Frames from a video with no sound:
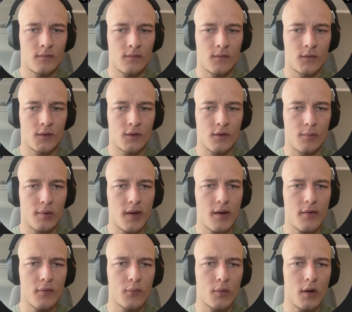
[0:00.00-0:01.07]
I'm just gonna play
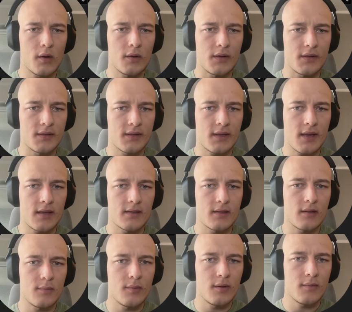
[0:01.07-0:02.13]
around with all these scales a
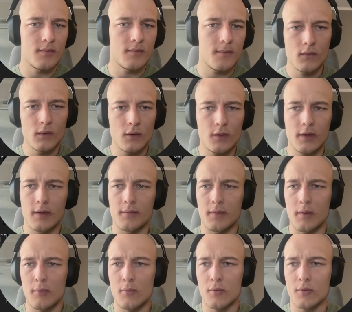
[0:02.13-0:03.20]
little bit. Okay,
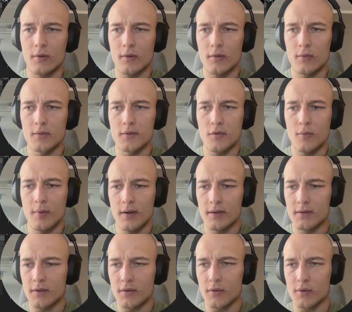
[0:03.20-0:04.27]
now what we're gonna do is go back
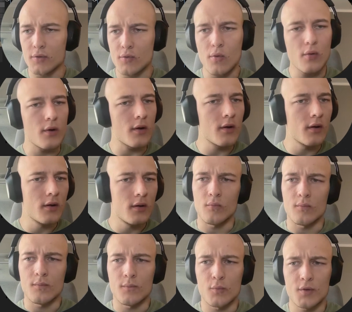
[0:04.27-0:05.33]
to the controller.
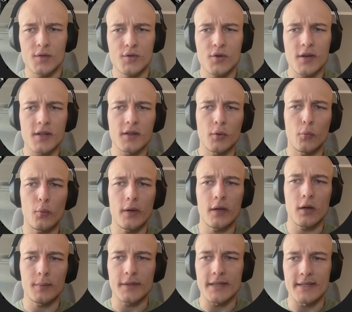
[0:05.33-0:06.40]
We're just trying to tweak
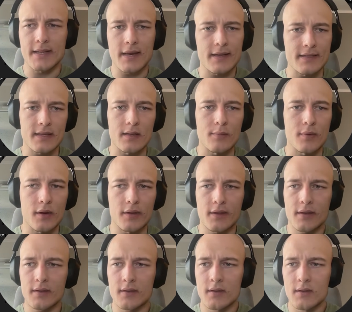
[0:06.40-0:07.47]
up these settings a little bit. I
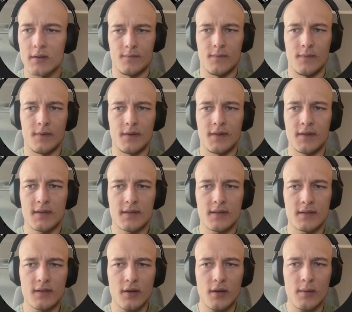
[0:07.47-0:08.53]
think the
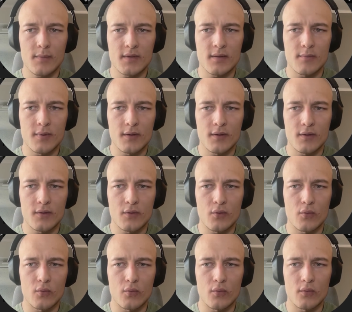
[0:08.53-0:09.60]
distance time is a bit
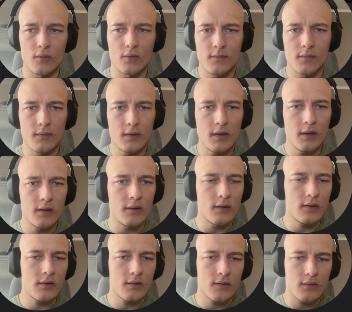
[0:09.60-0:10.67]
too
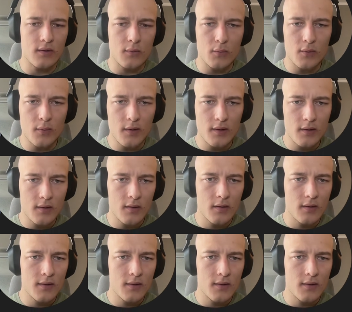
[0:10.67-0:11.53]
little, so we wanna